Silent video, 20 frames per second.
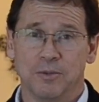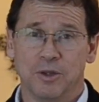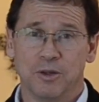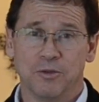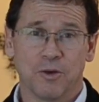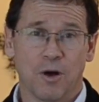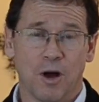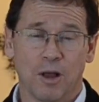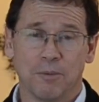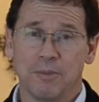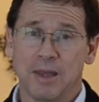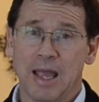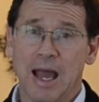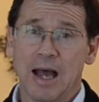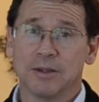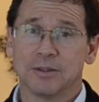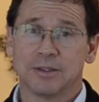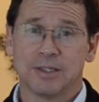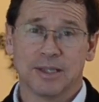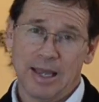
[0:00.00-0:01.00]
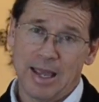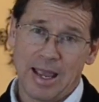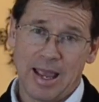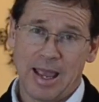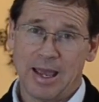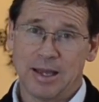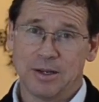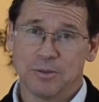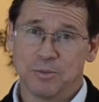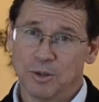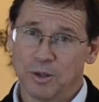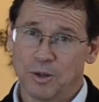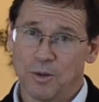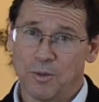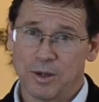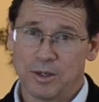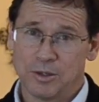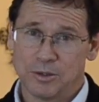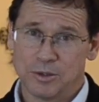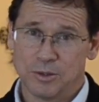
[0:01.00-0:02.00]
You've called me out and we're
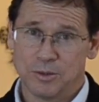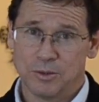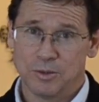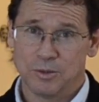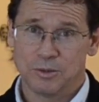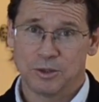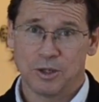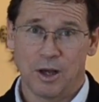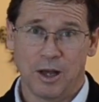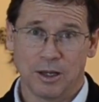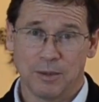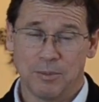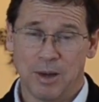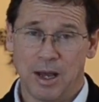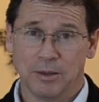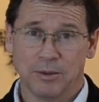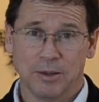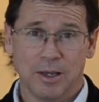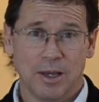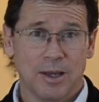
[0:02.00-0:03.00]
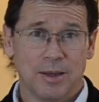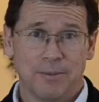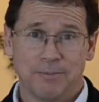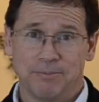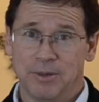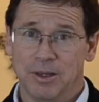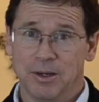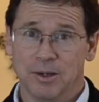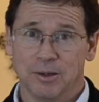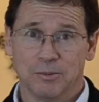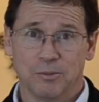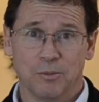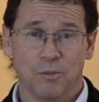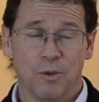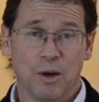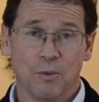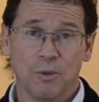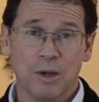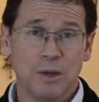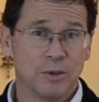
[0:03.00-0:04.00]
going to talk about
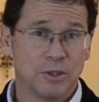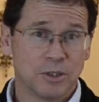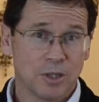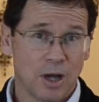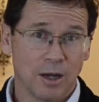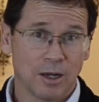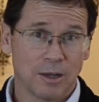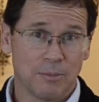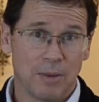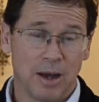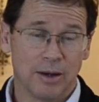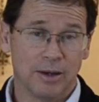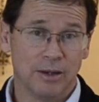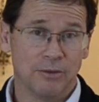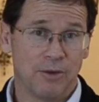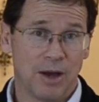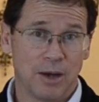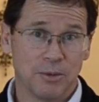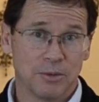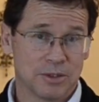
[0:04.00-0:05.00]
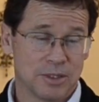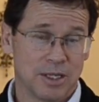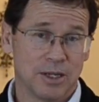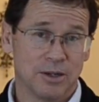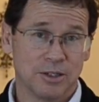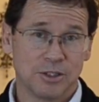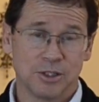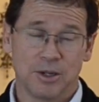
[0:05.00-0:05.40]
what we would talk about if I was there